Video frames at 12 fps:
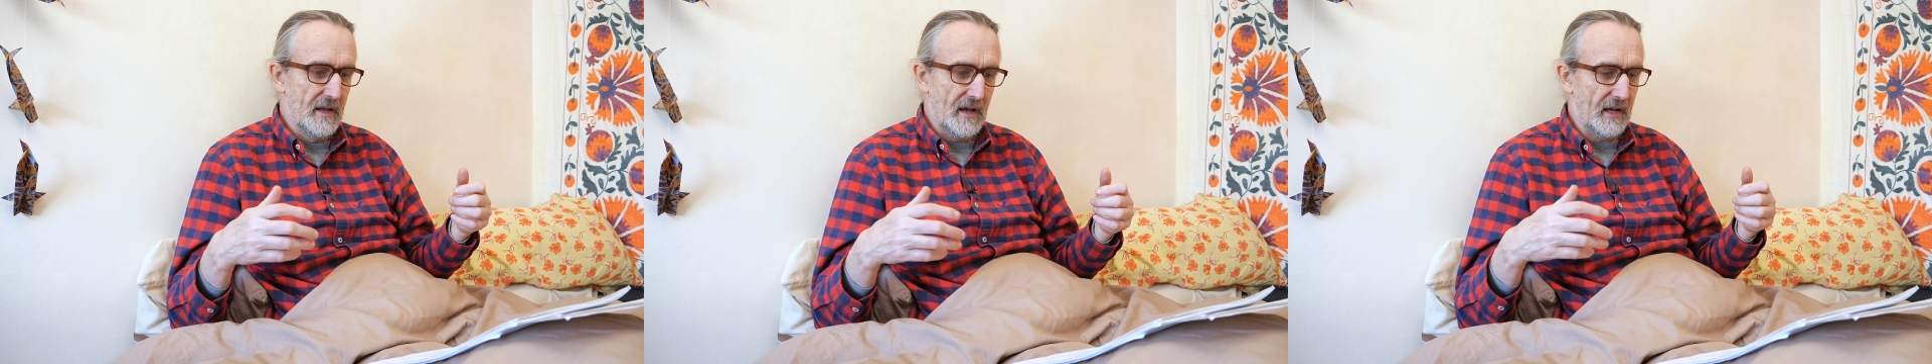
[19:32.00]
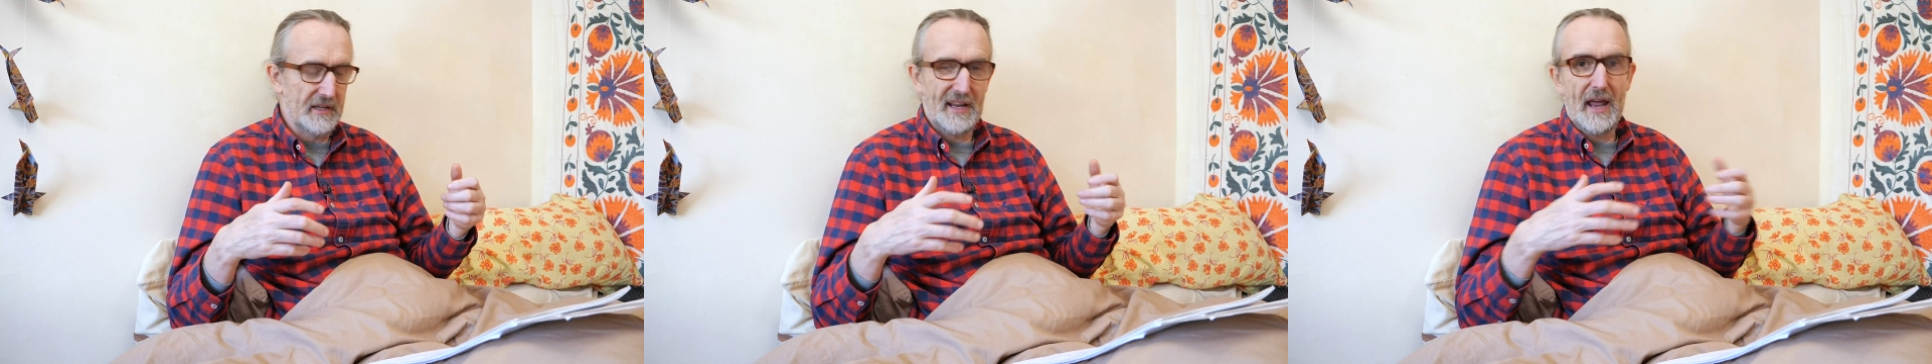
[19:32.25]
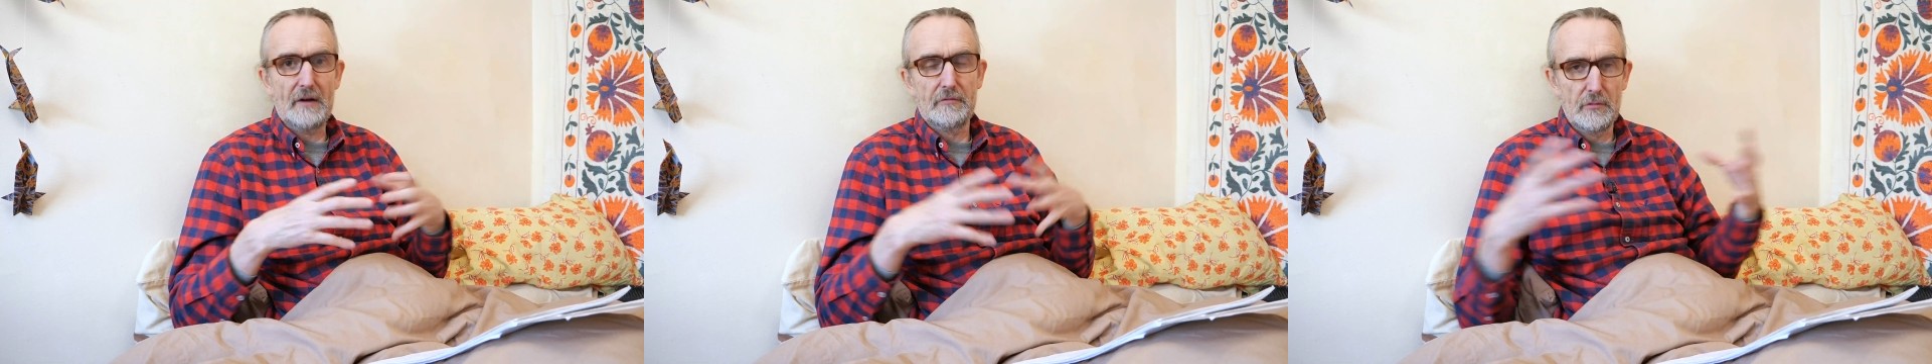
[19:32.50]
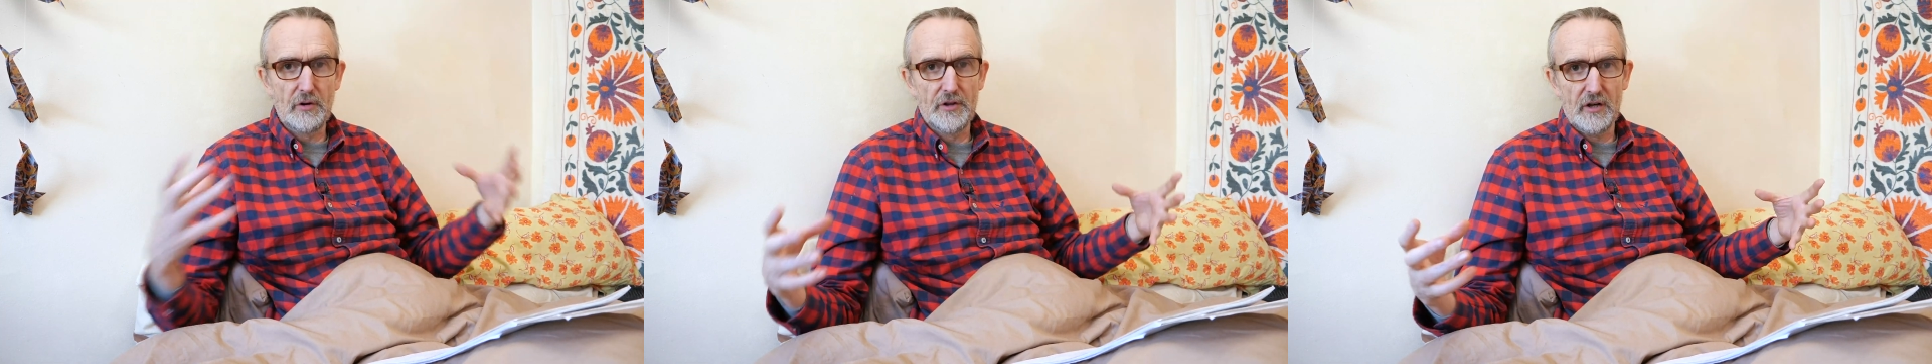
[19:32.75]
and
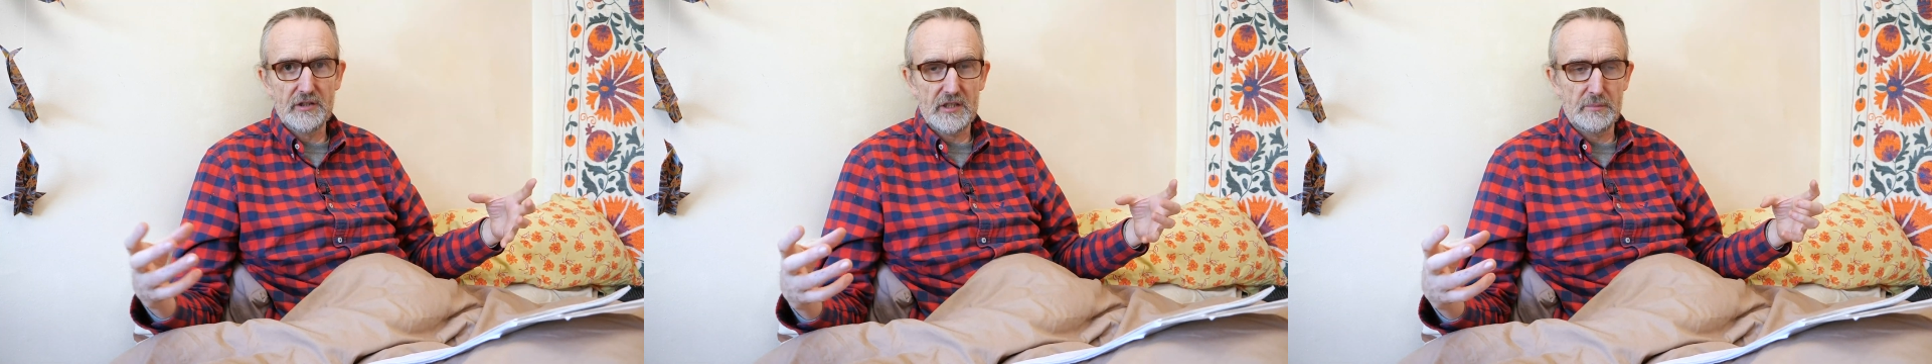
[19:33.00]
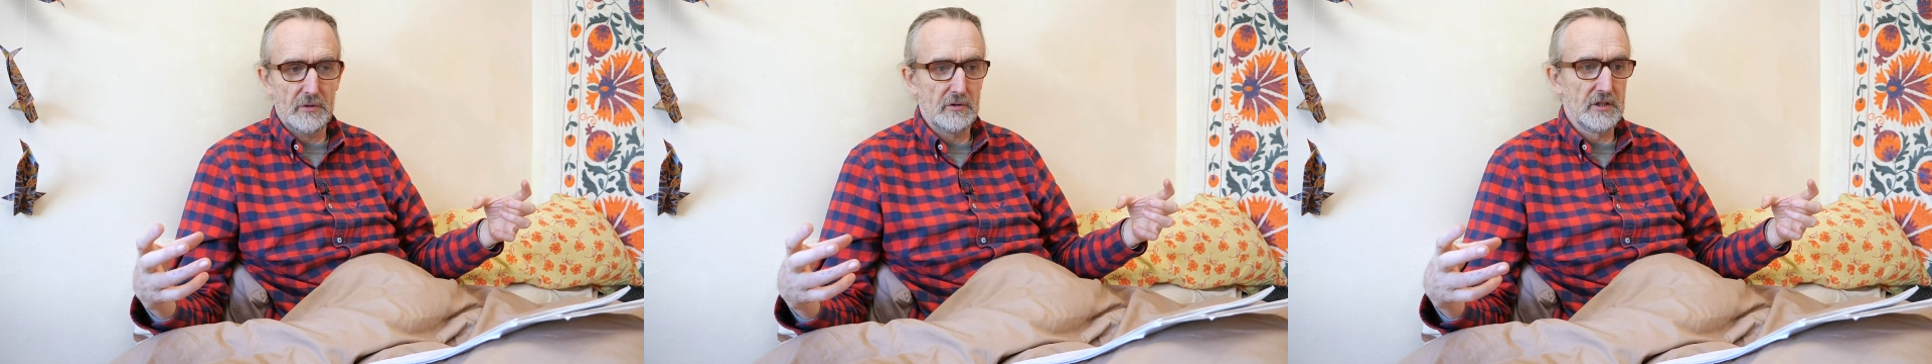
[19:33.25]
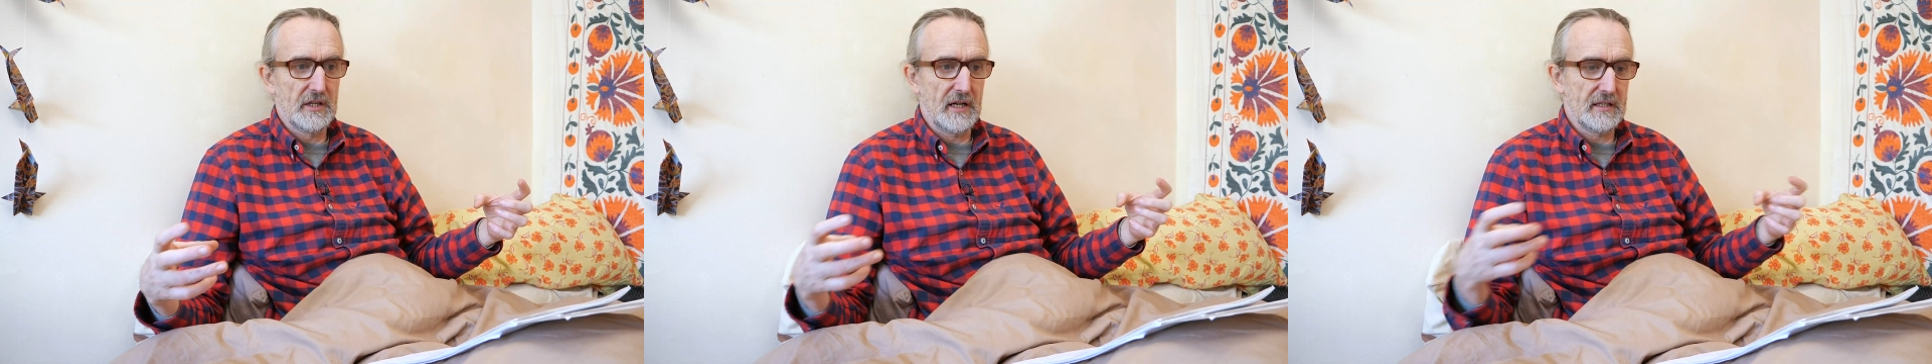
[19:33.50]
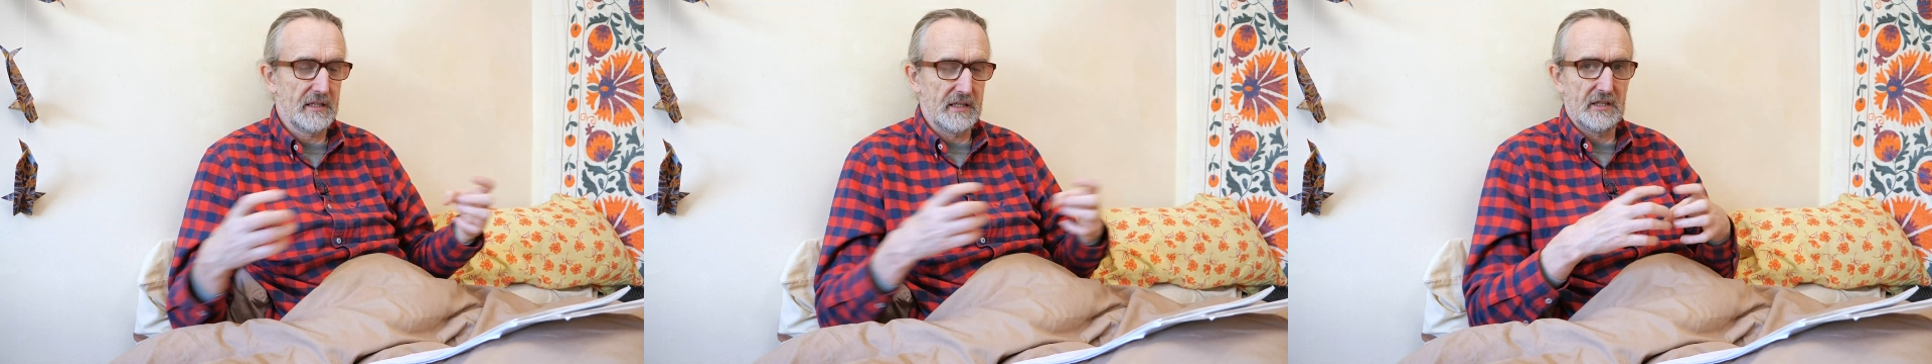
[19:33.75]
everyone knows it's
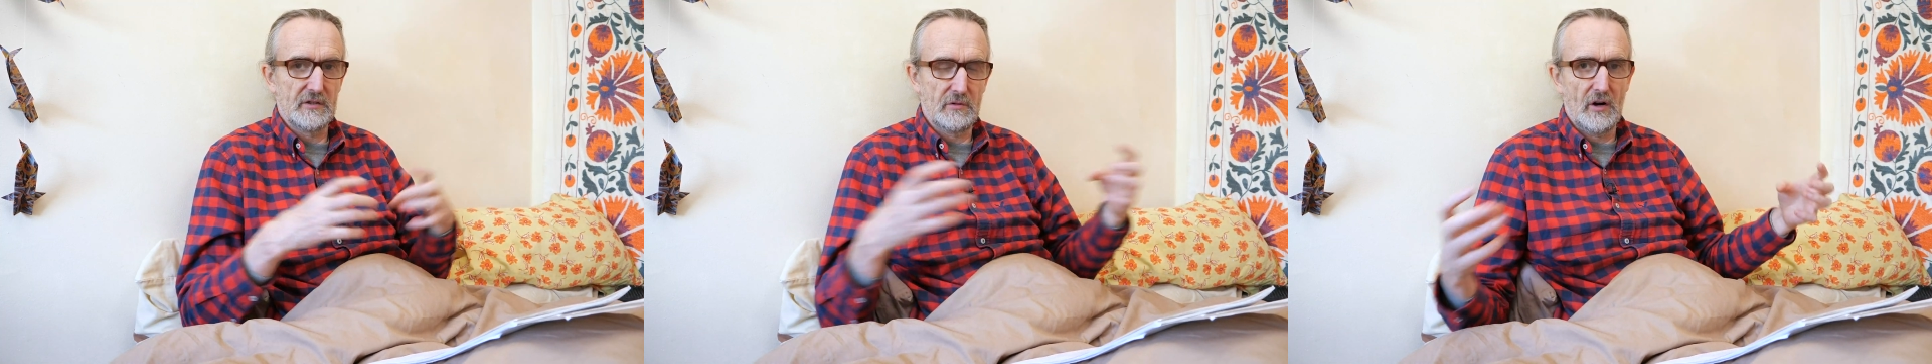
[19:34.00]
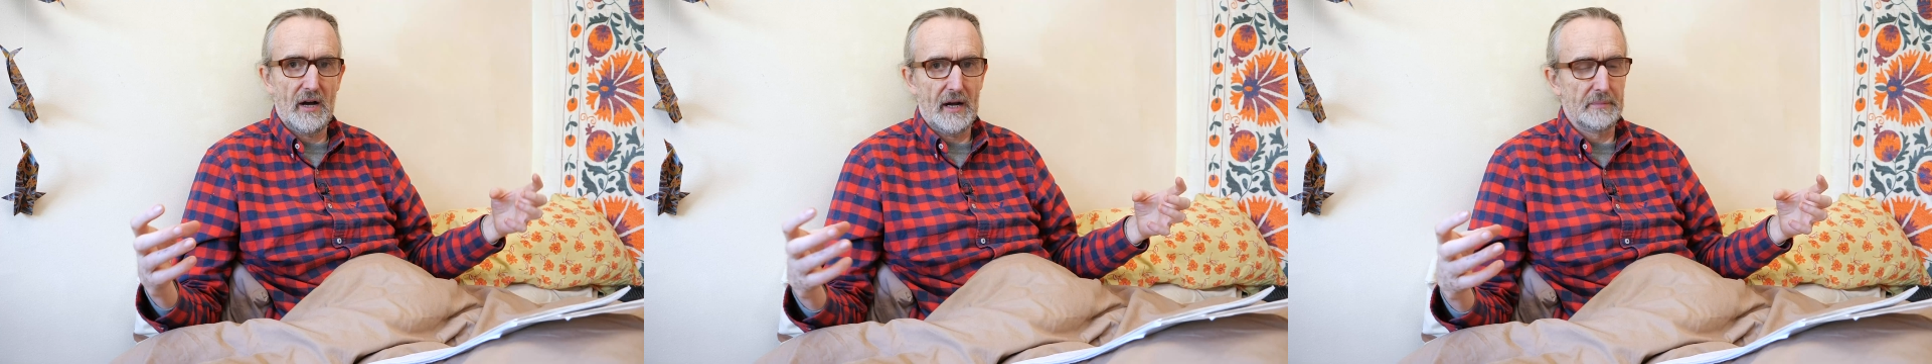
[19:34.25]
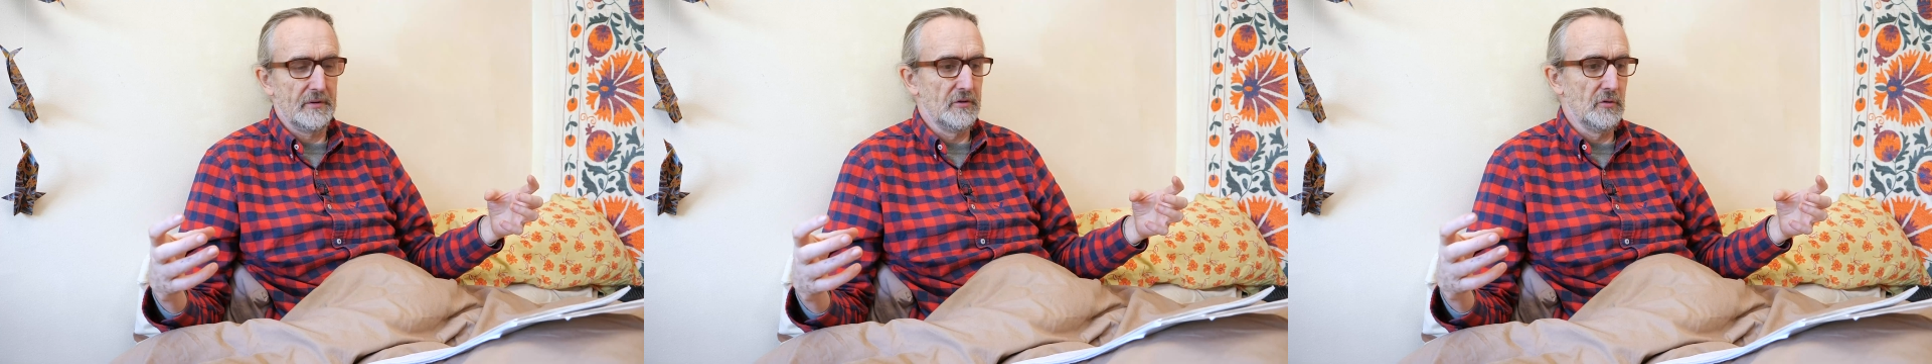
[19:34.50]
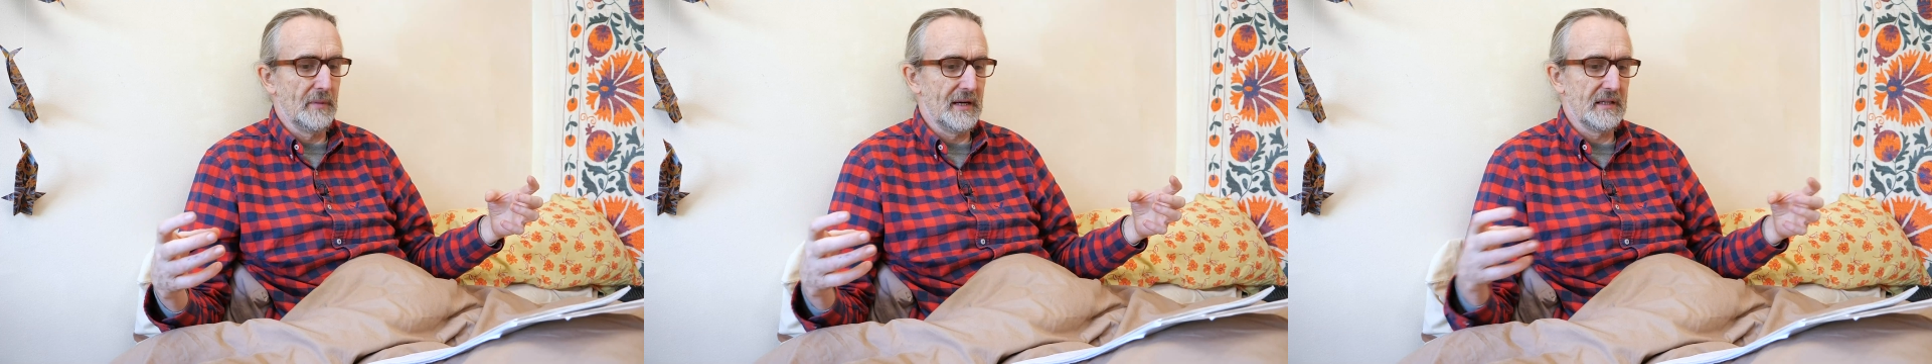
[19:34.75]
bullshit. This is what
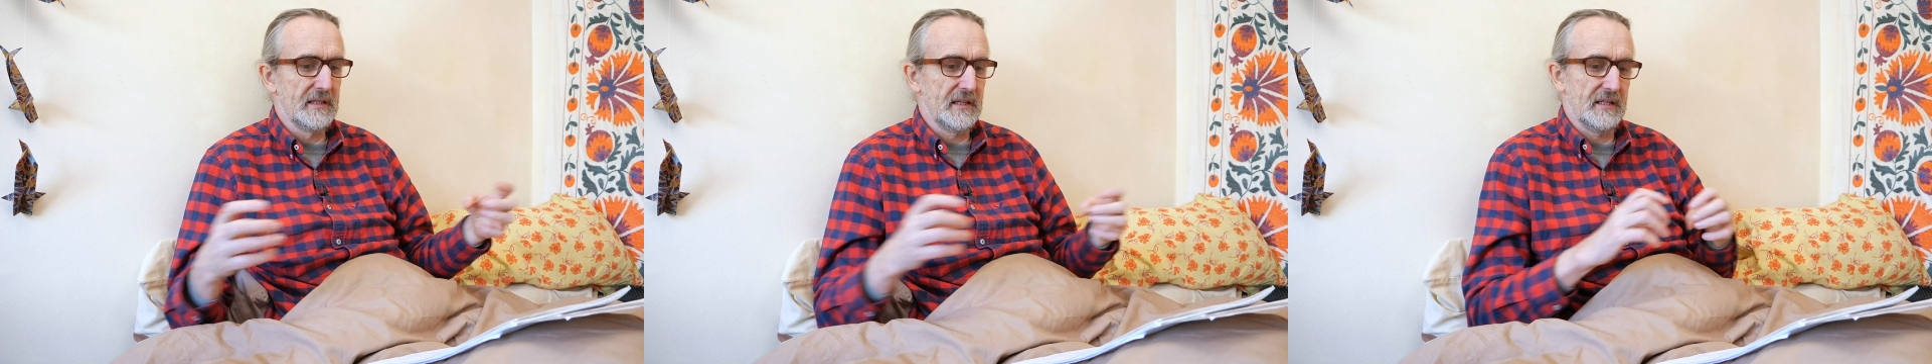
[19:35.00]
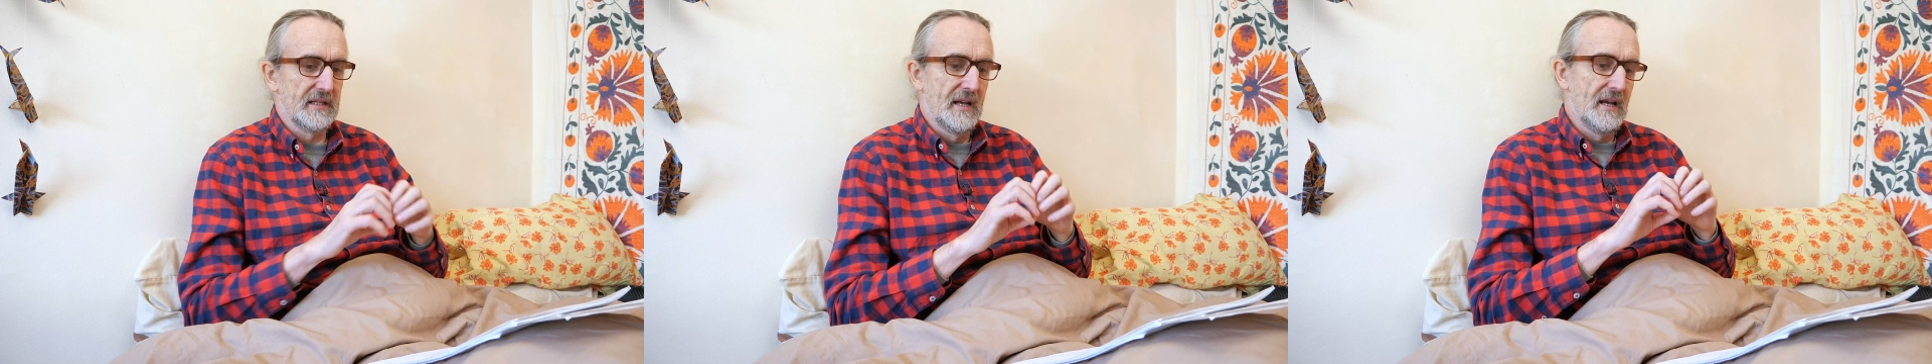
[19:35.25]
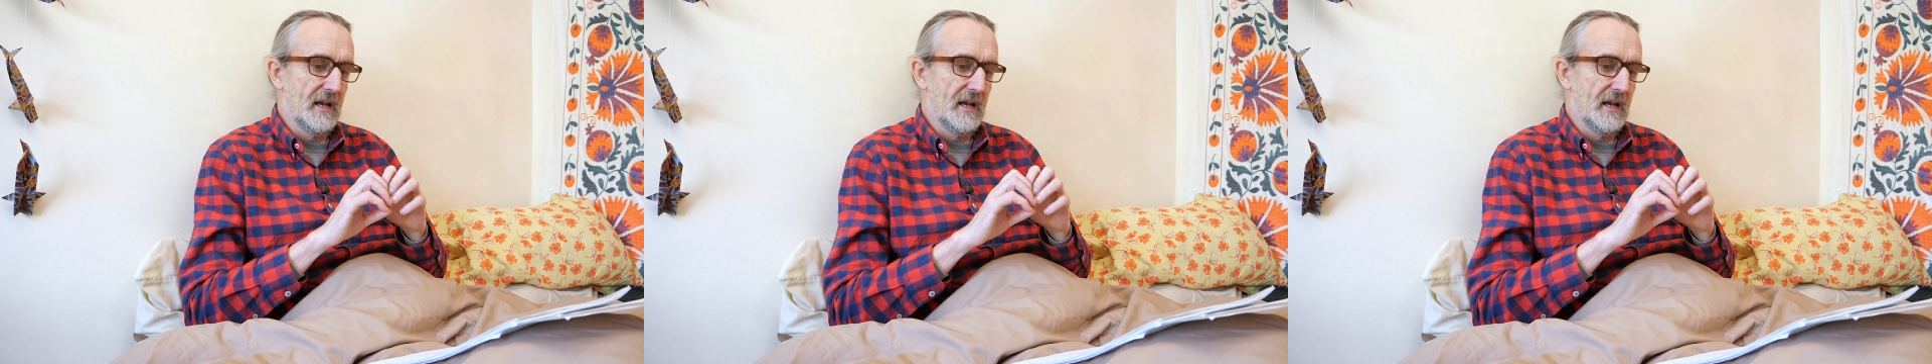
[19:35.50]
hypernormality is.